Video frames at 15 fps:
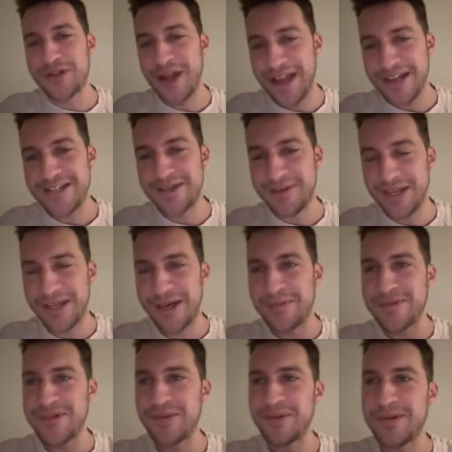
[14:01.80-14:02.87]
strategy when it
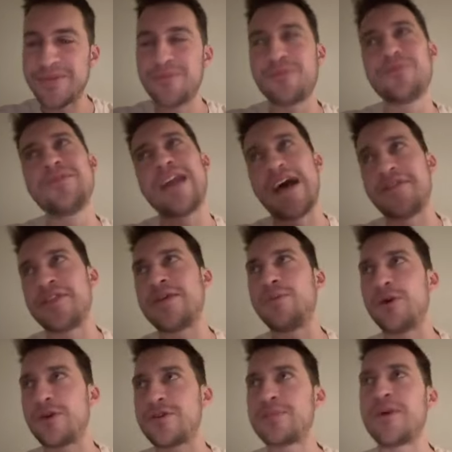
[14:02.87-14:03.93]
comes to not the
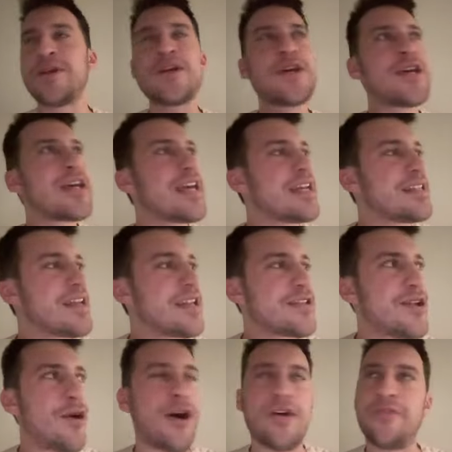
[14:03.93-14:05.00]
worst, but it, it's
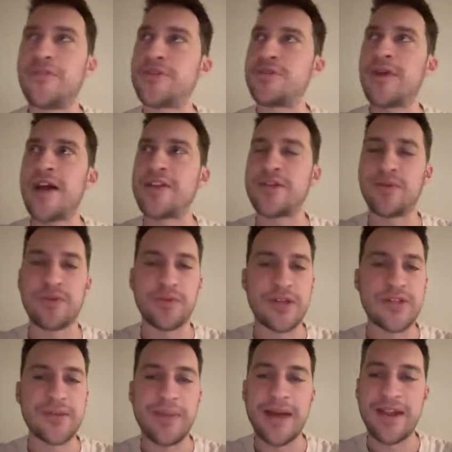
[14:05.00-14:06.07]
an awful strategy with
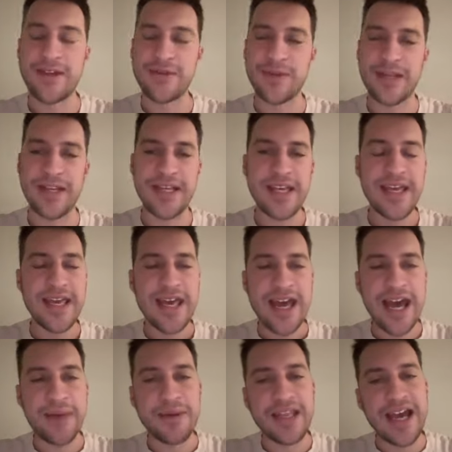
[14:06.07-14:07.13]
risk management.
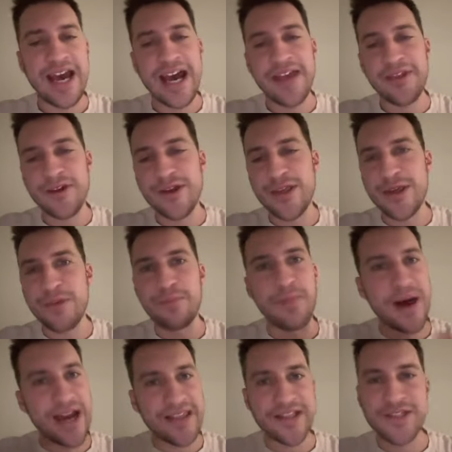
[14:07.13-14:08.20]
I mean, either you
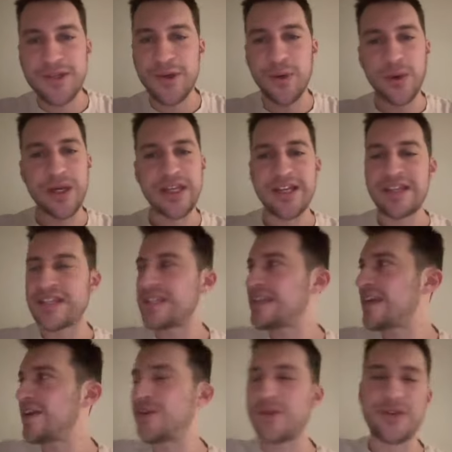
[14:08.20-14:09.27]
buy this coin and then
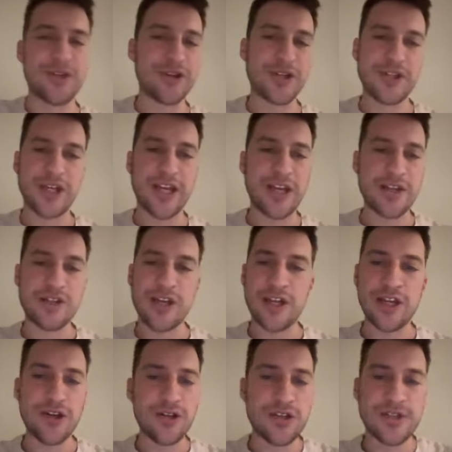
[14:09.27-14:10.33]
send it to another exchange,
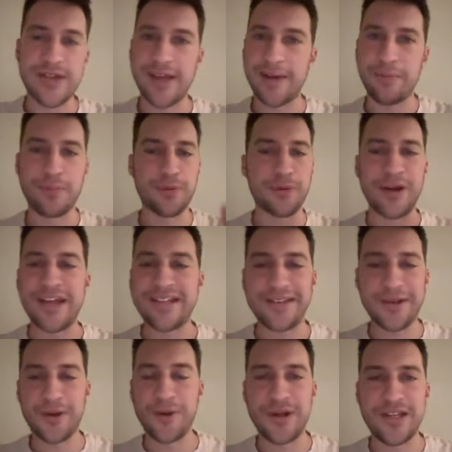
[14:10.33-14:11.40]
and you're just like praying that
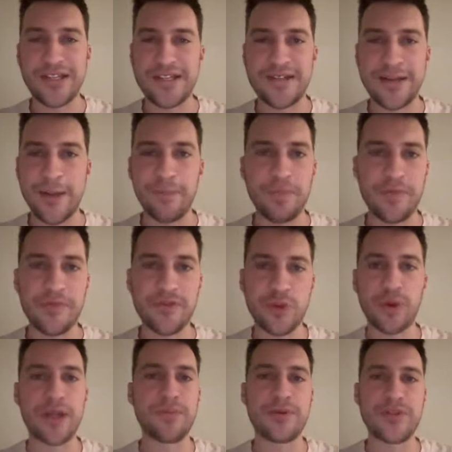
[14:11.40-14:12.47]
the coin doesn't dump
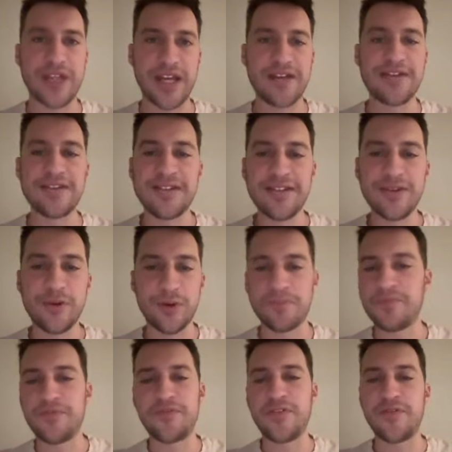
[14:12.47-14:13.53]
20% or
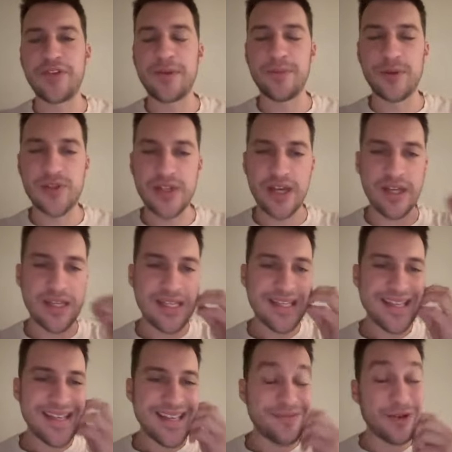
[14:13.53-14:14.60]
50%,
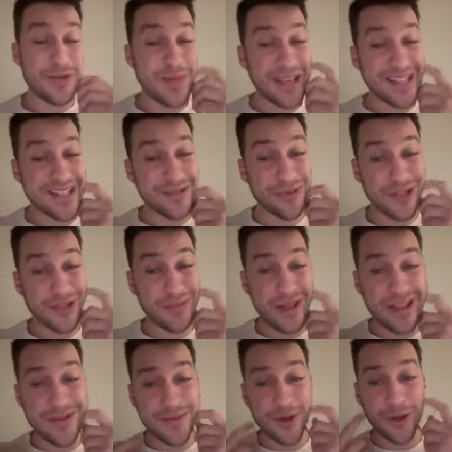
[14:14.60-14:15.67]
which makes the risk
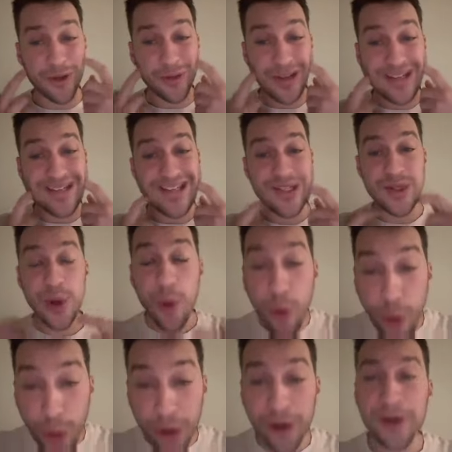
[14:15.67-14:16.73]
management horrendous,
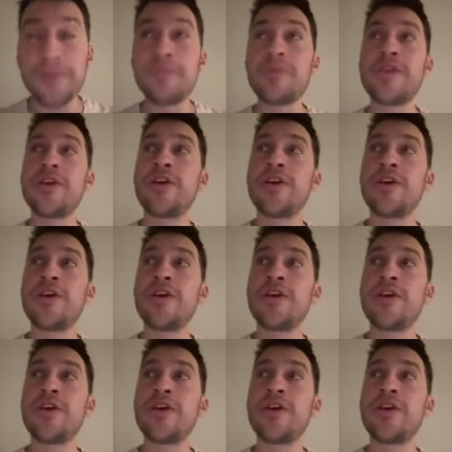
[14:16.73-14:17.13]
or